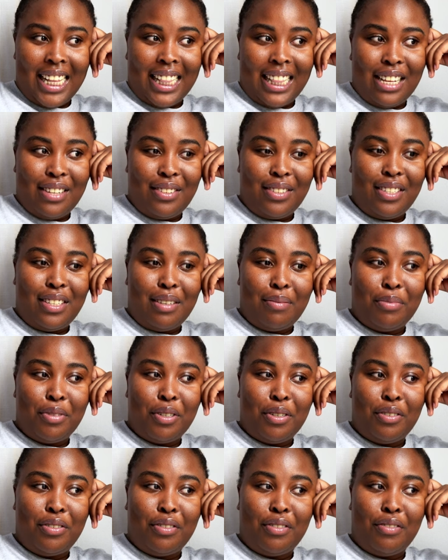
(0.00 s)
This is a
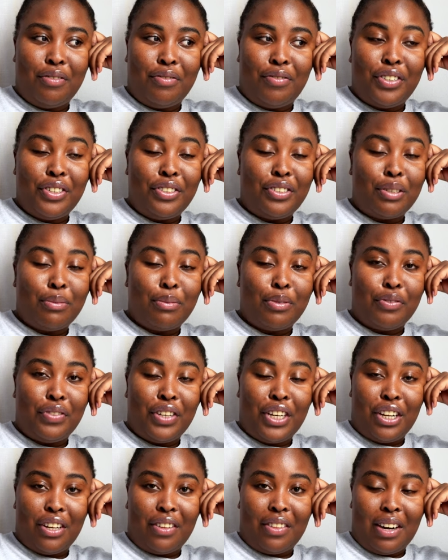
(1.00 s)
more vulnerable
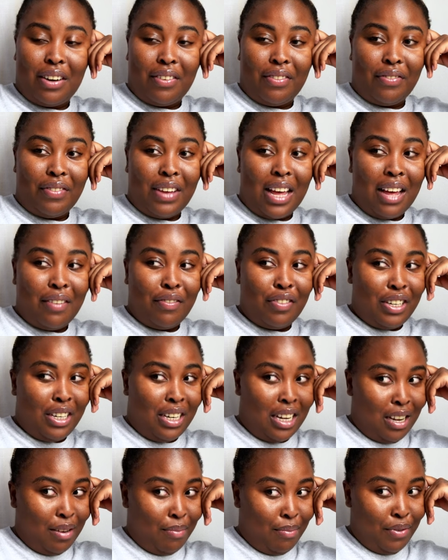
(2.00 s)
video that I've ever
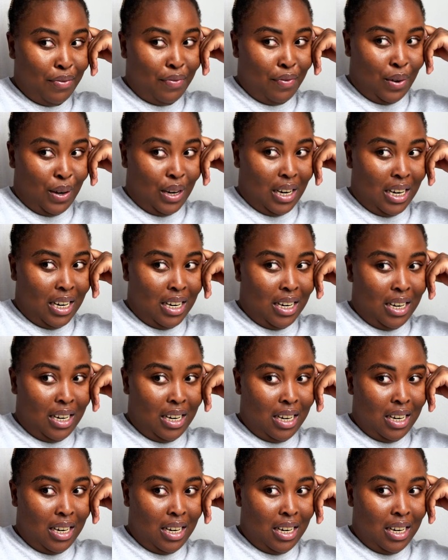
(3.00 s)
done before.